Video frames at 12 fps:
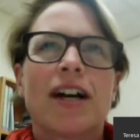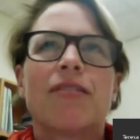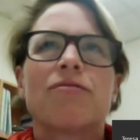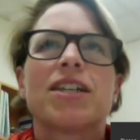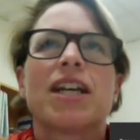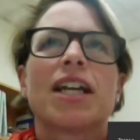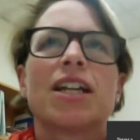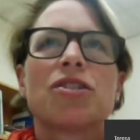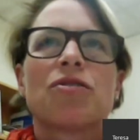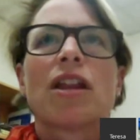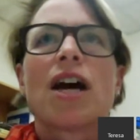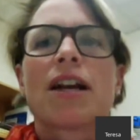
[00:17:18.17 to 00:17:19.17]
to get
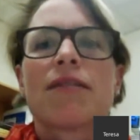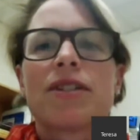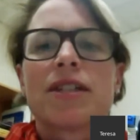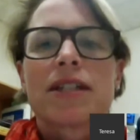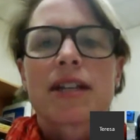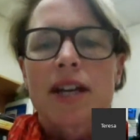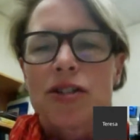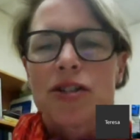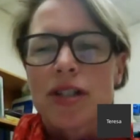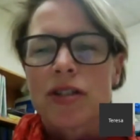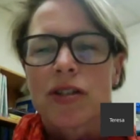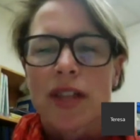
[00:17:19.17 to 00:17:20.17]
into a lot of discussion.